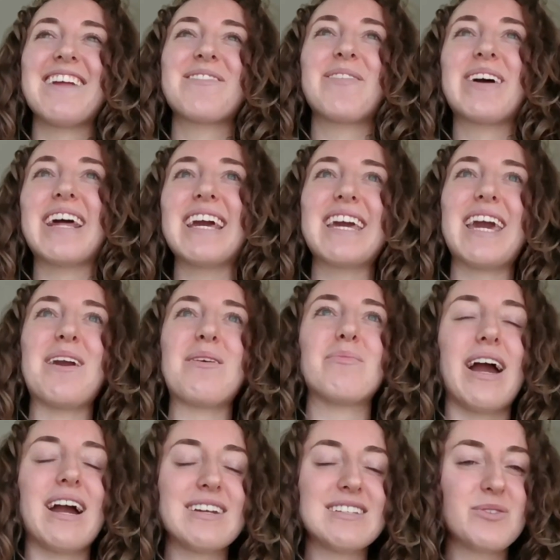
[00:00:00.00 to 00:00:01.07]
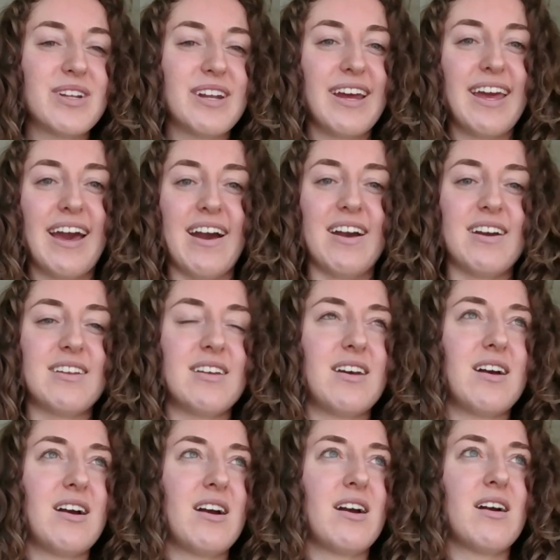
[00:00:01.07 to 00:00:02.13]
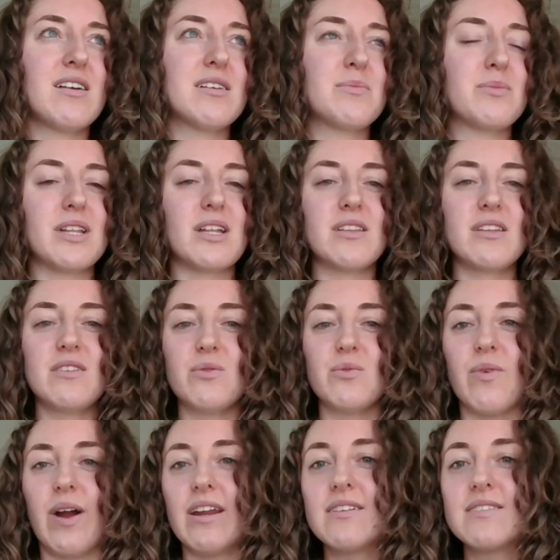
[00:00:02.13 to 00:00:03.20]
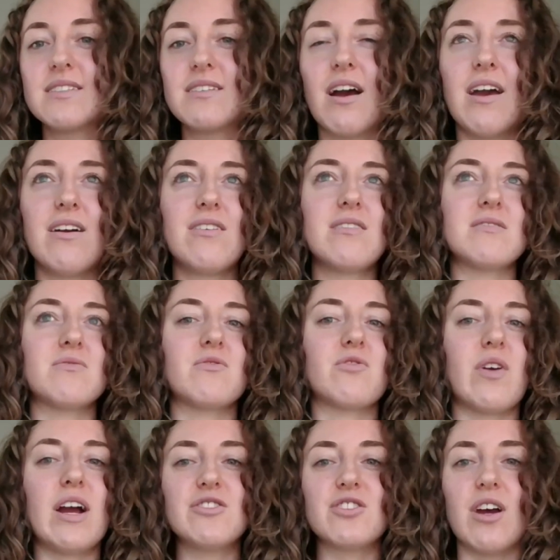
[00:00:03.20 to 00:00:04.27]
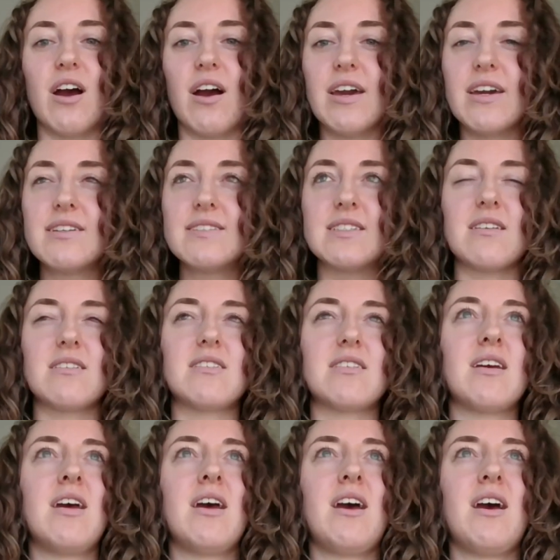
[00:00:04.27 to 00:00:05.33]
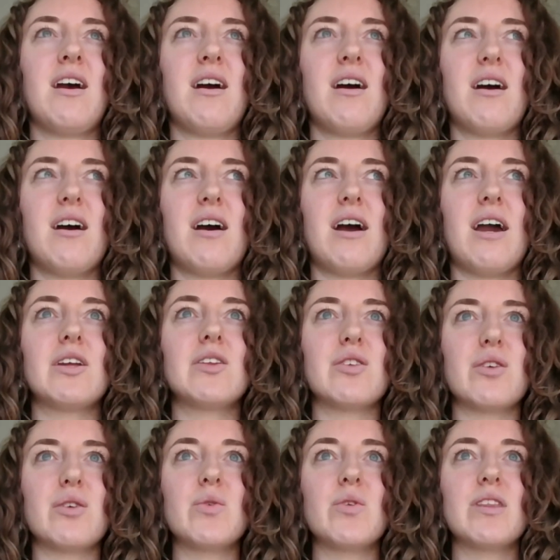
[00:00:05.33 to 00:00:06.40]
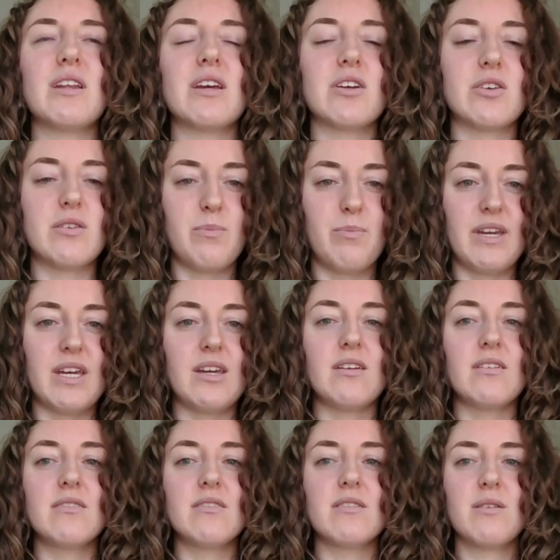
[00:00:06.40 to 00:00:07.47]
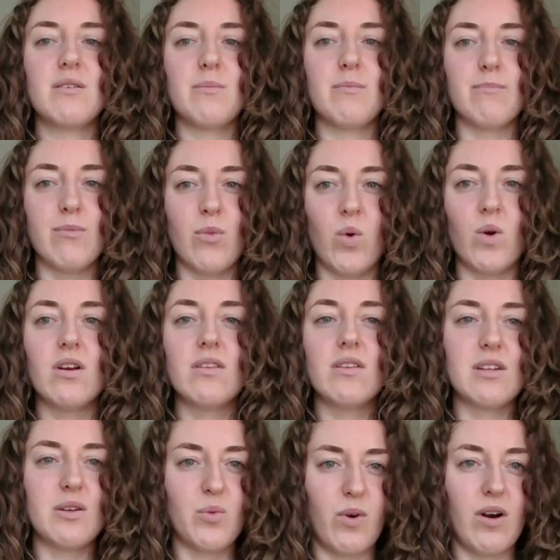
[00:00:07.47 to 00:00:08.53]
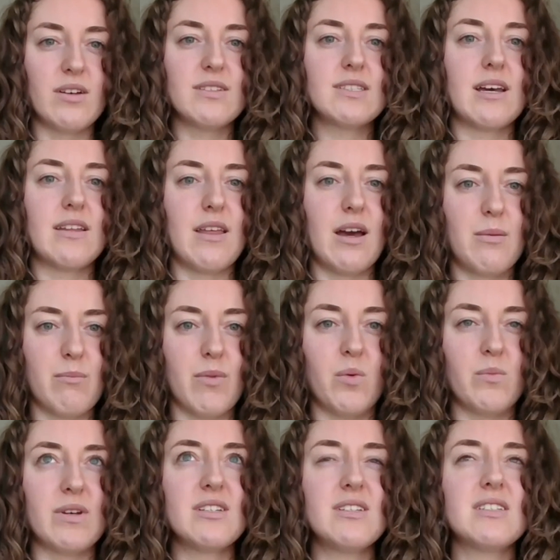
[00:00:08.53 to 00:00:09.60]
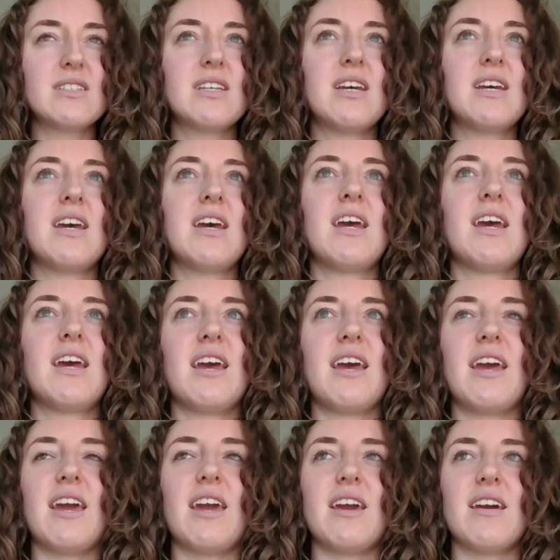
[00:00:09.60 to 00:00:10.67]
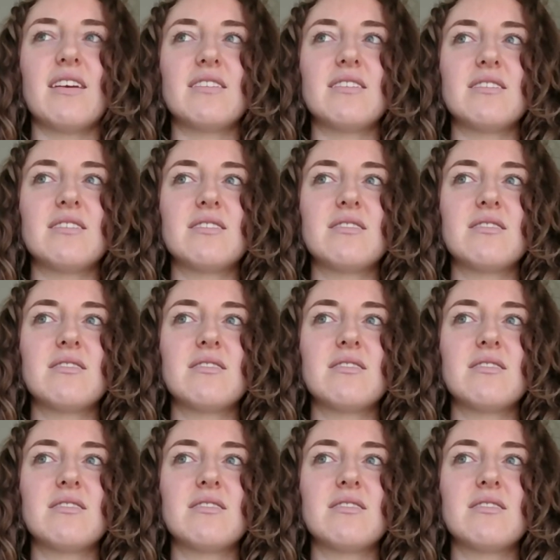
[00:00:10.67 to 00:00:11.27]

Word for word: and when I came back to it, I had a completely new writing style and fresh eyes. And I knew that it could be more than it was at that moment. And